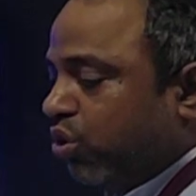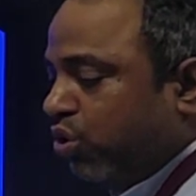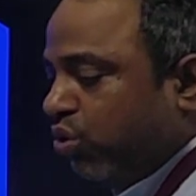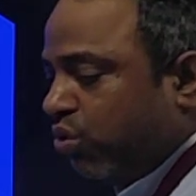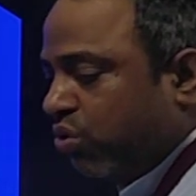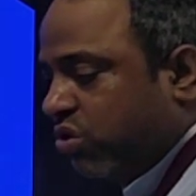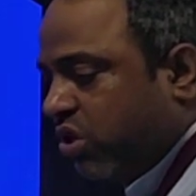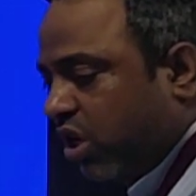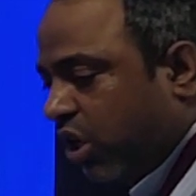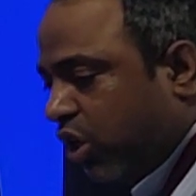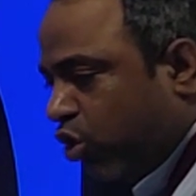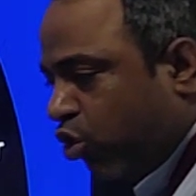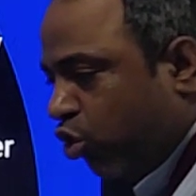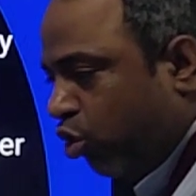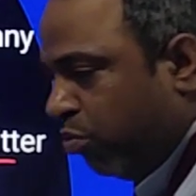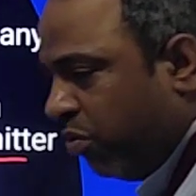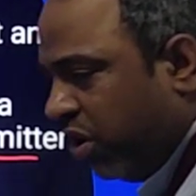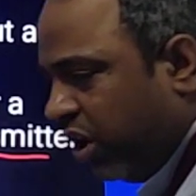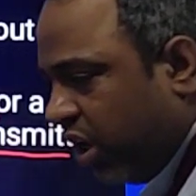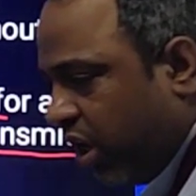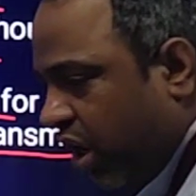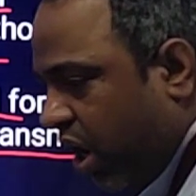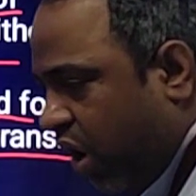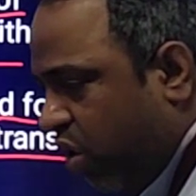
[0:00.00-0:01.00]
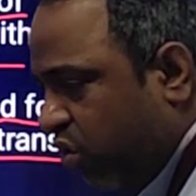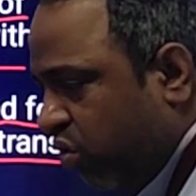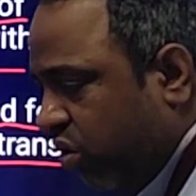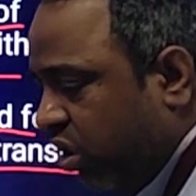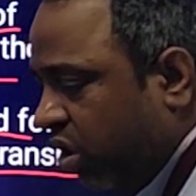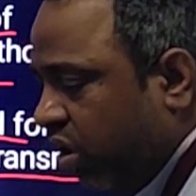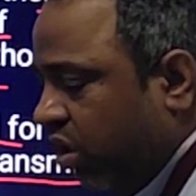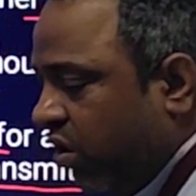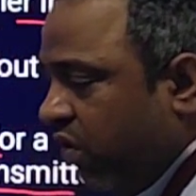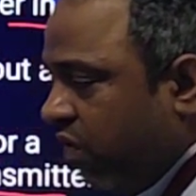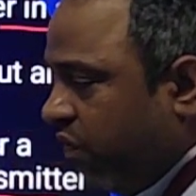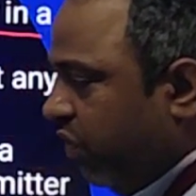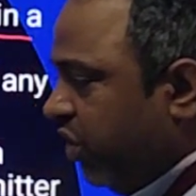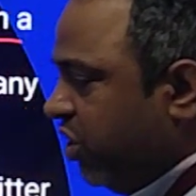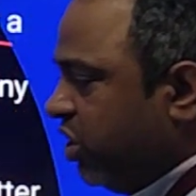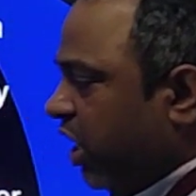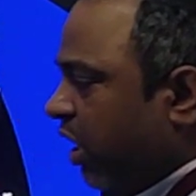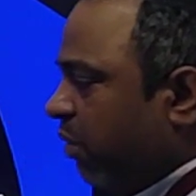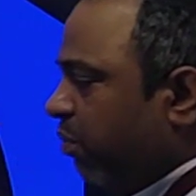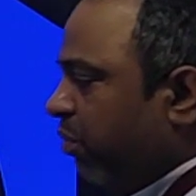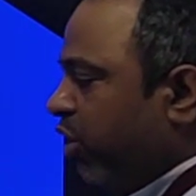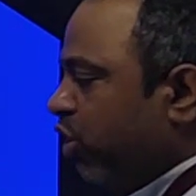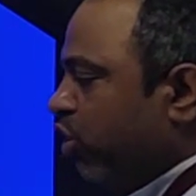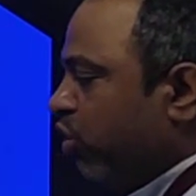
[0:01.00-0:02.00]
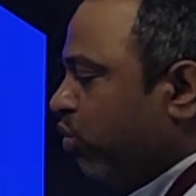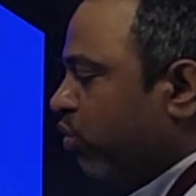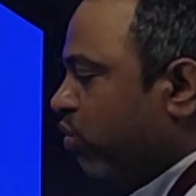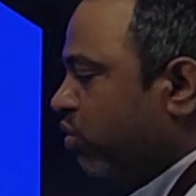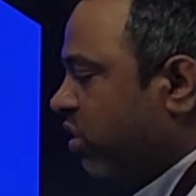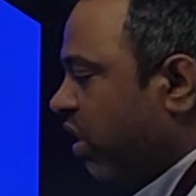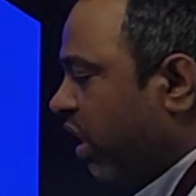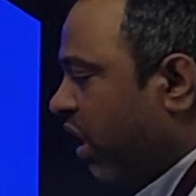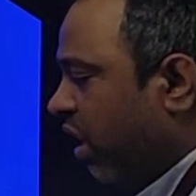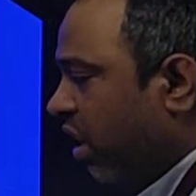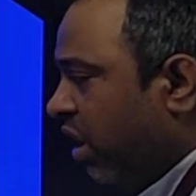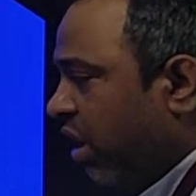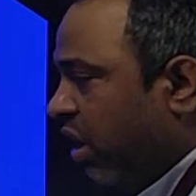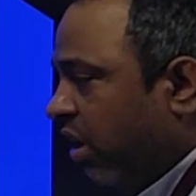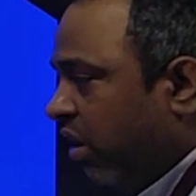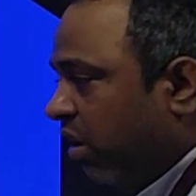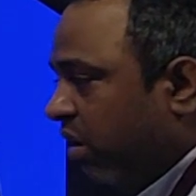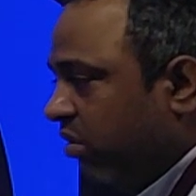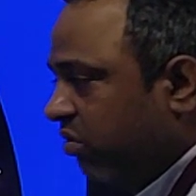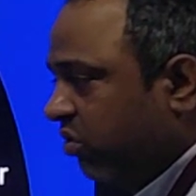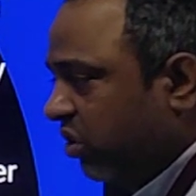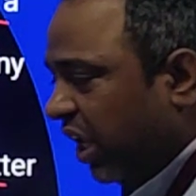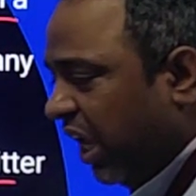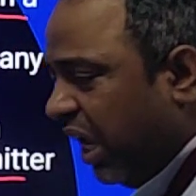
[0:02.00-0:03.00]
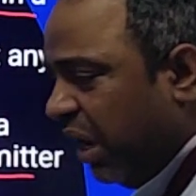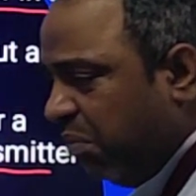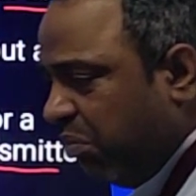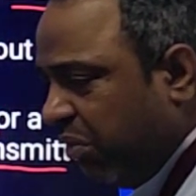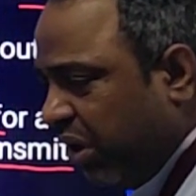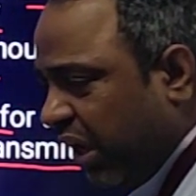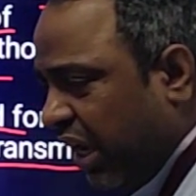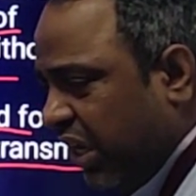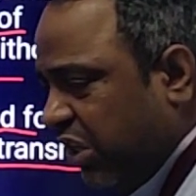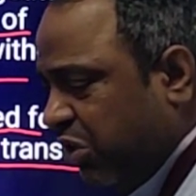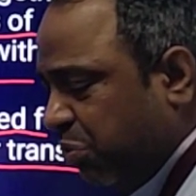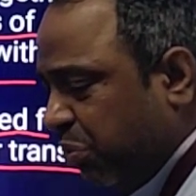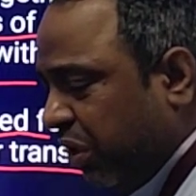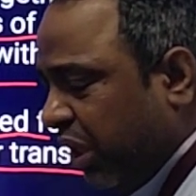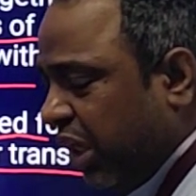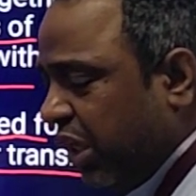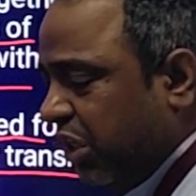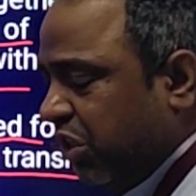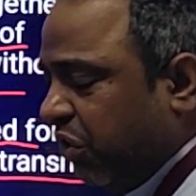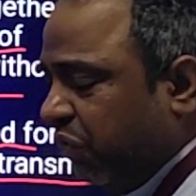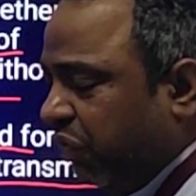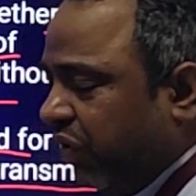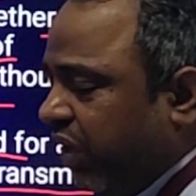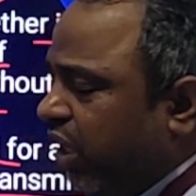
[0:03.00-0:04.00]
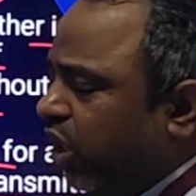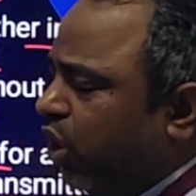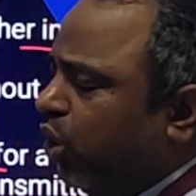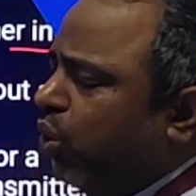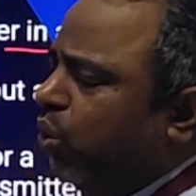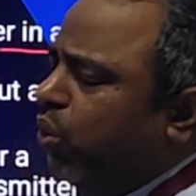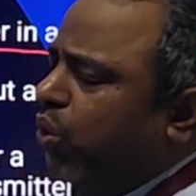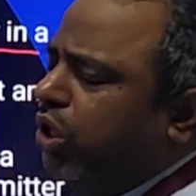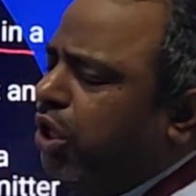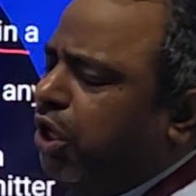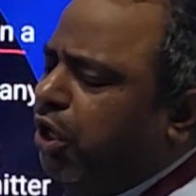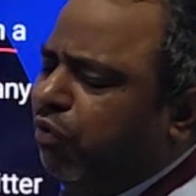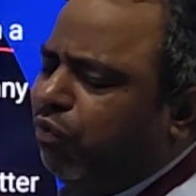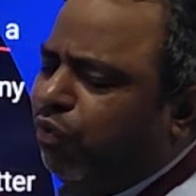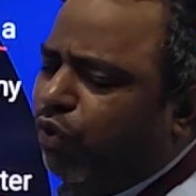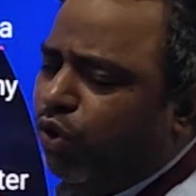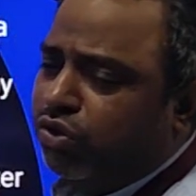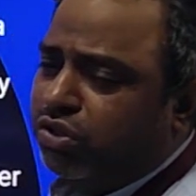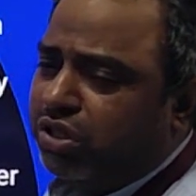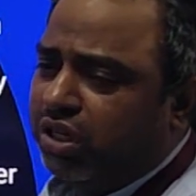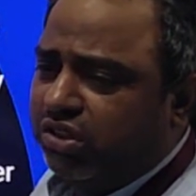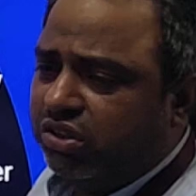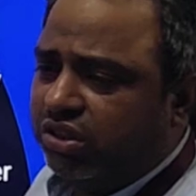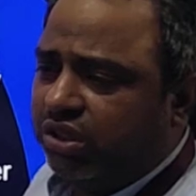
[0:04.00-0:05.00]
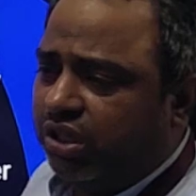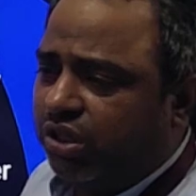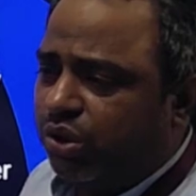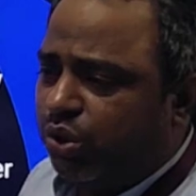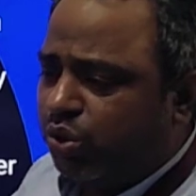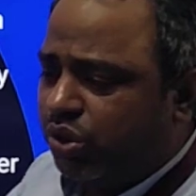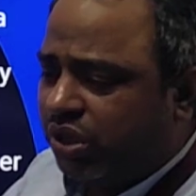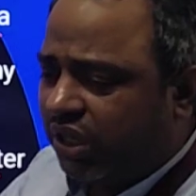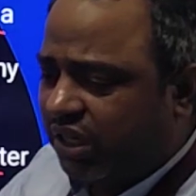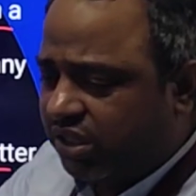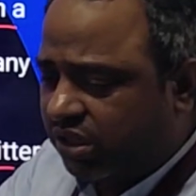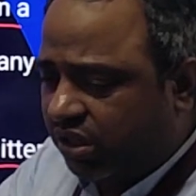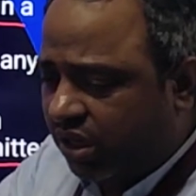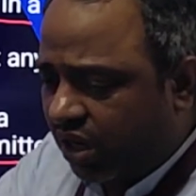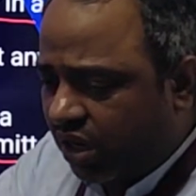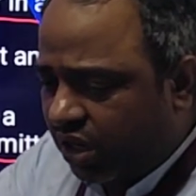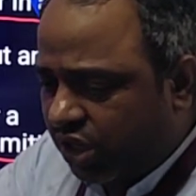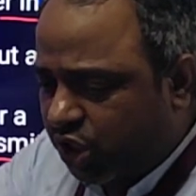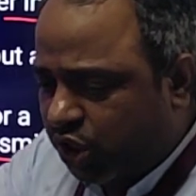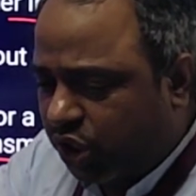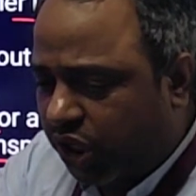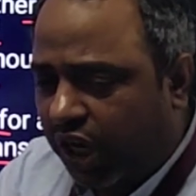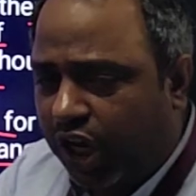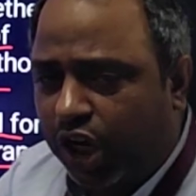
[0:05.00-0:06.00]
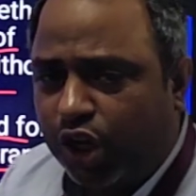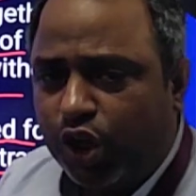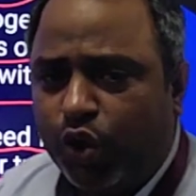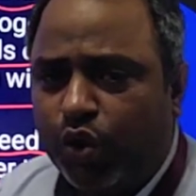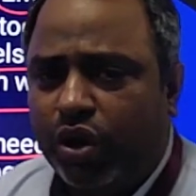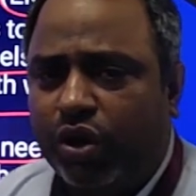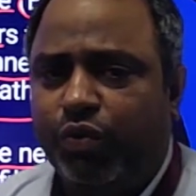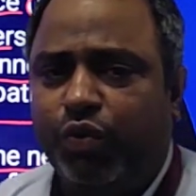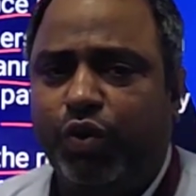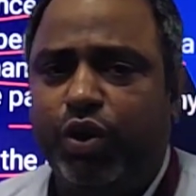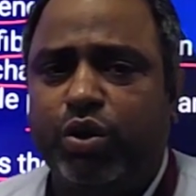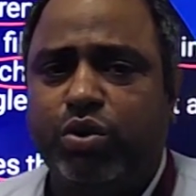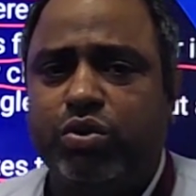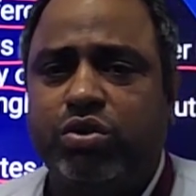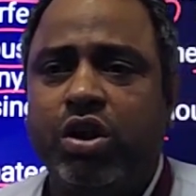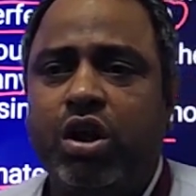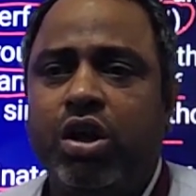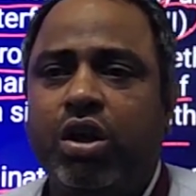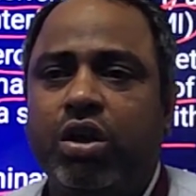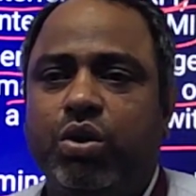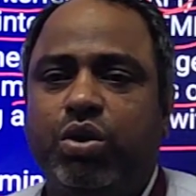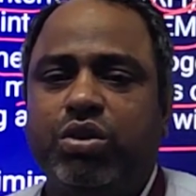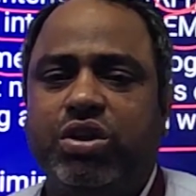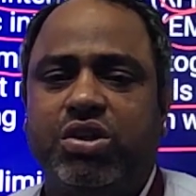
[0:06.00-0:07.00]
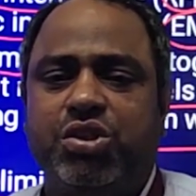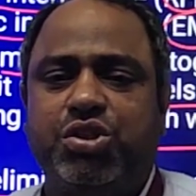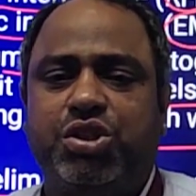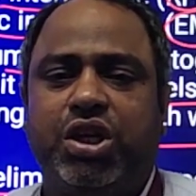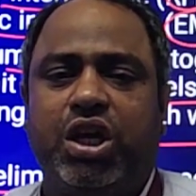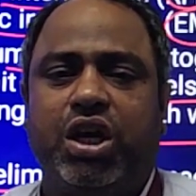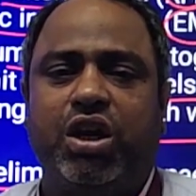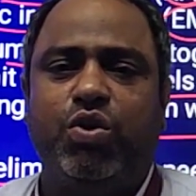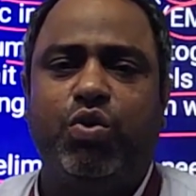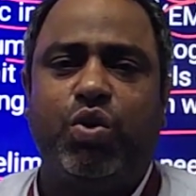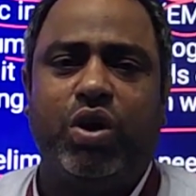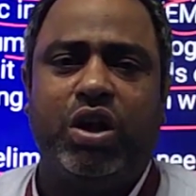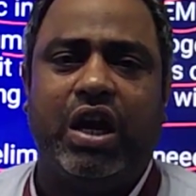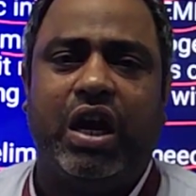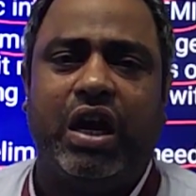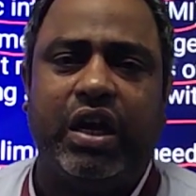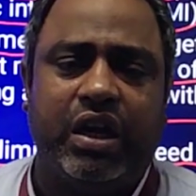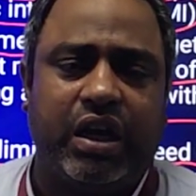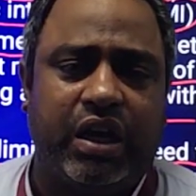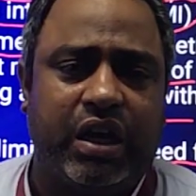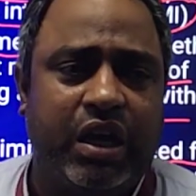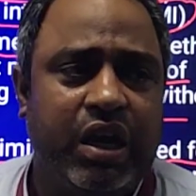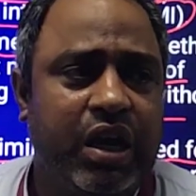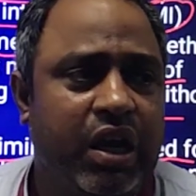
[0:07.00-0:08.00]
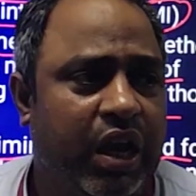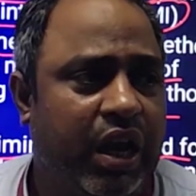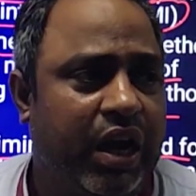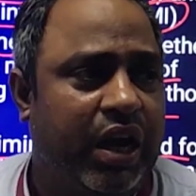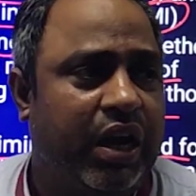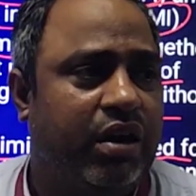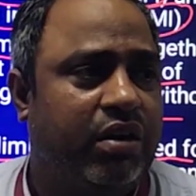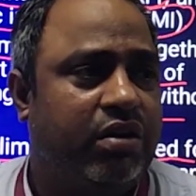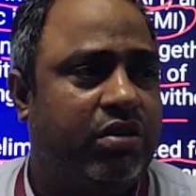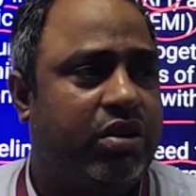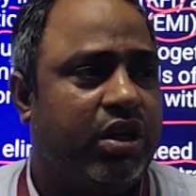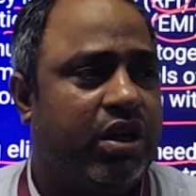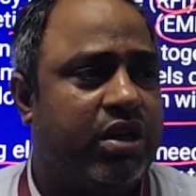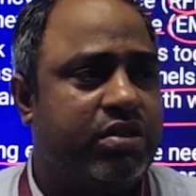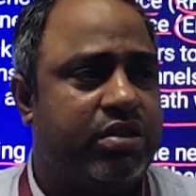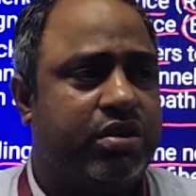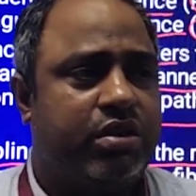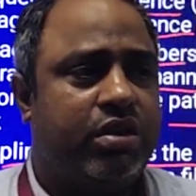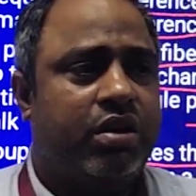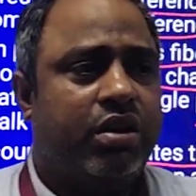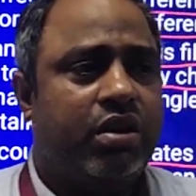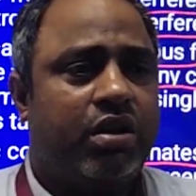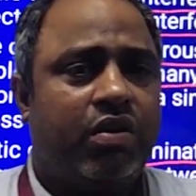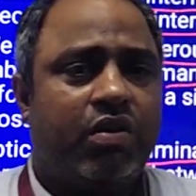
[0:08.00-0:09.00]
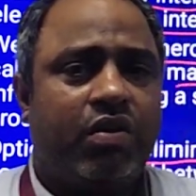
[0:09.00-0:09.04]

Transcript: to use a common ground, which can be used a same transmitter and receiver. No need for such thing. You just share your views, you just share your data and just